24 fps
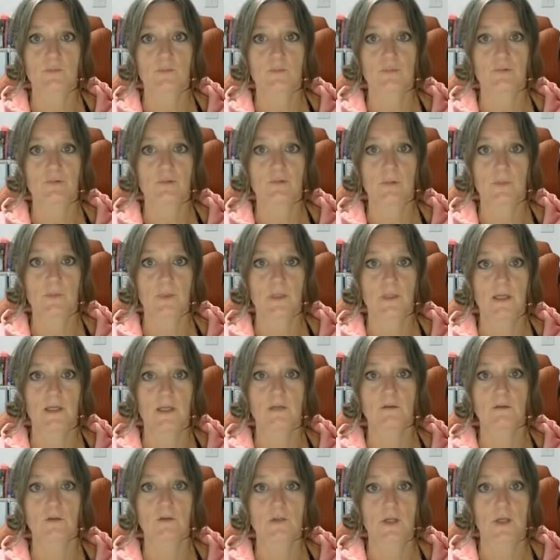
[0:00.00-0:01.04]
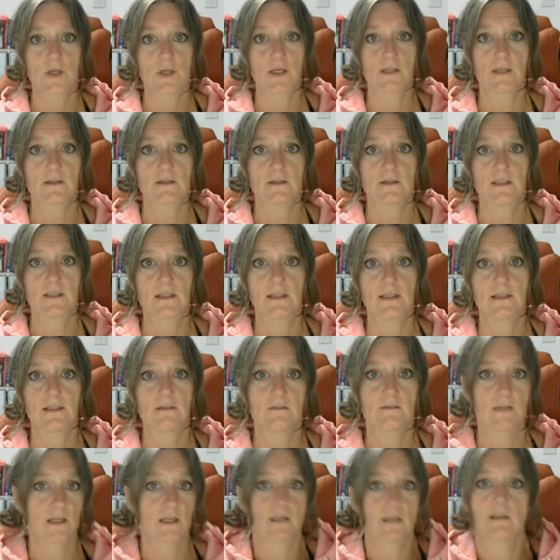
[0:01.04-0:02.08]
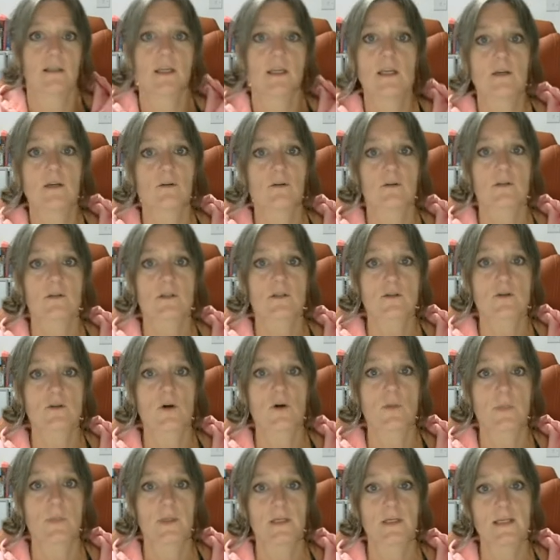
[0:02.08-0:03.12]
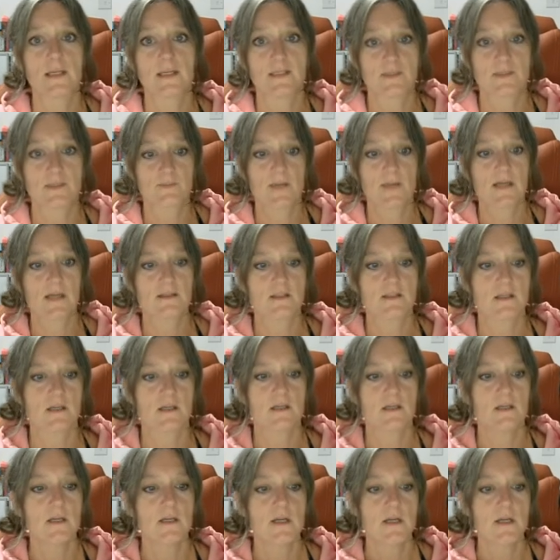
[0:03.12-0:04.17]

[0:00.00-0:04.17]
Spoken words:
properly and not doing anything illegal. It's not a police matter.